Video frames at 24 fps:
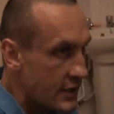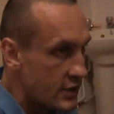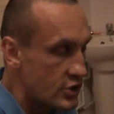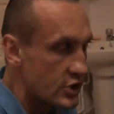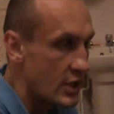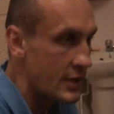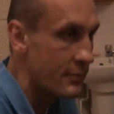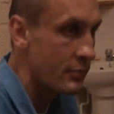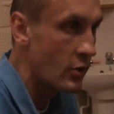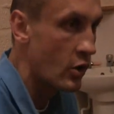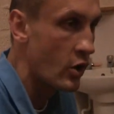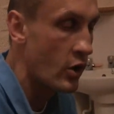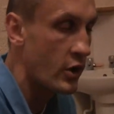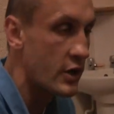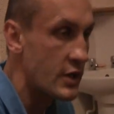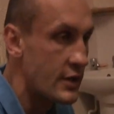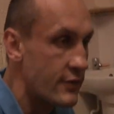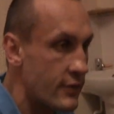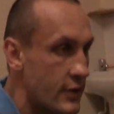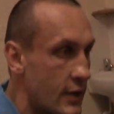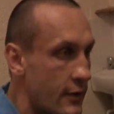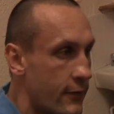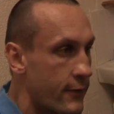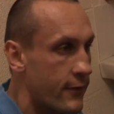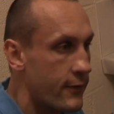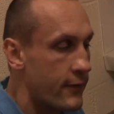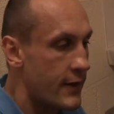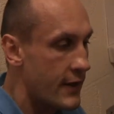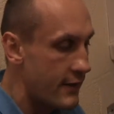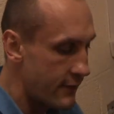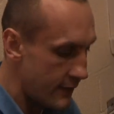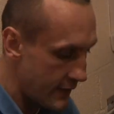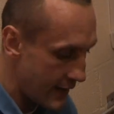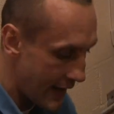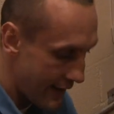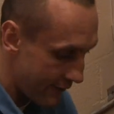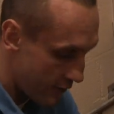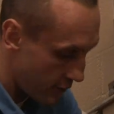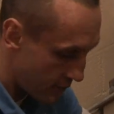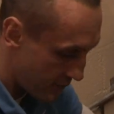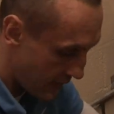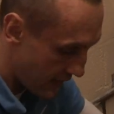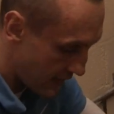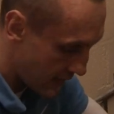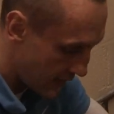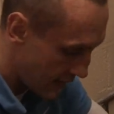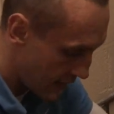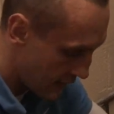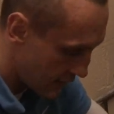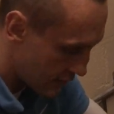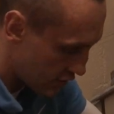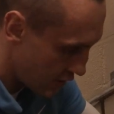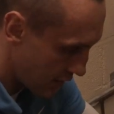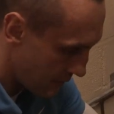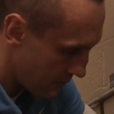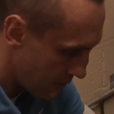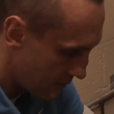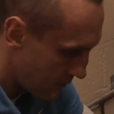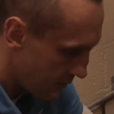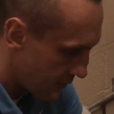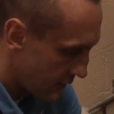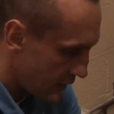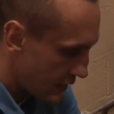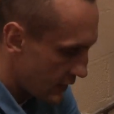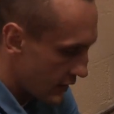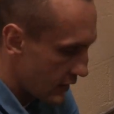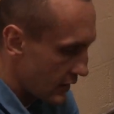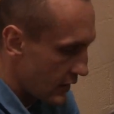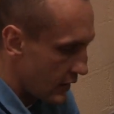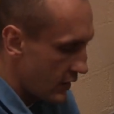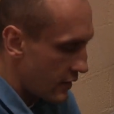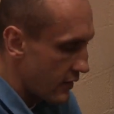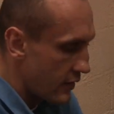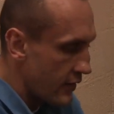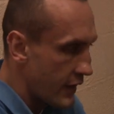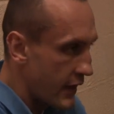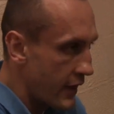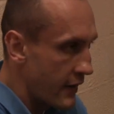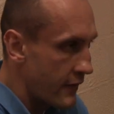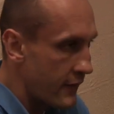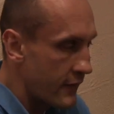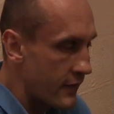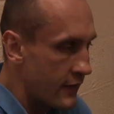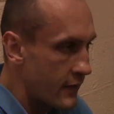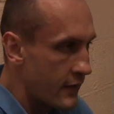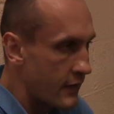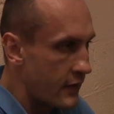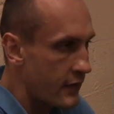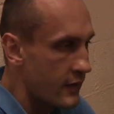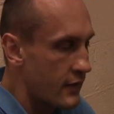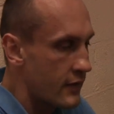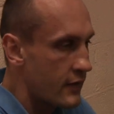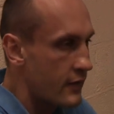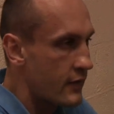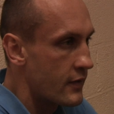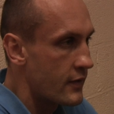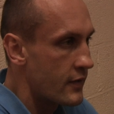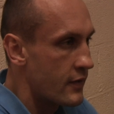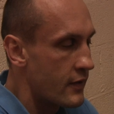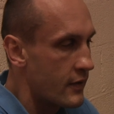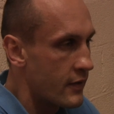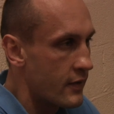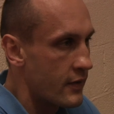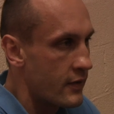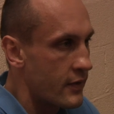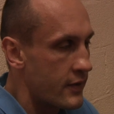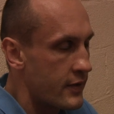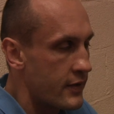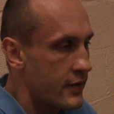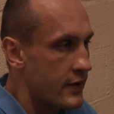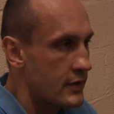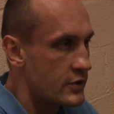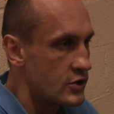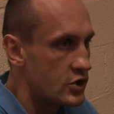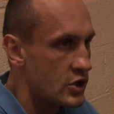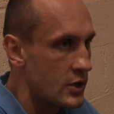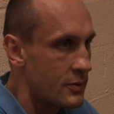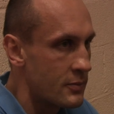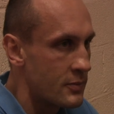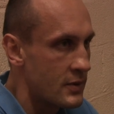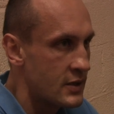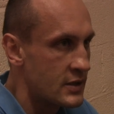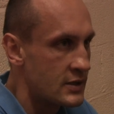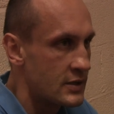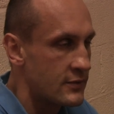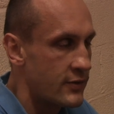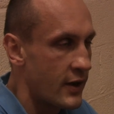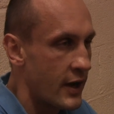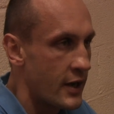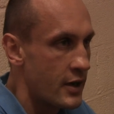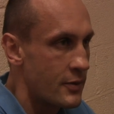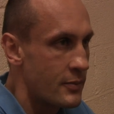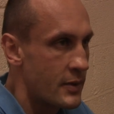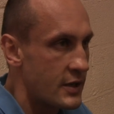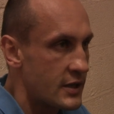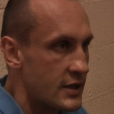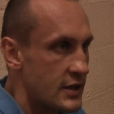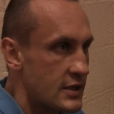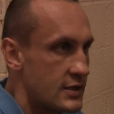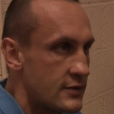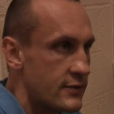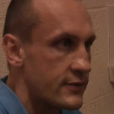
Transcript: a gym, or even if they've never been in a gym, then the gym environment is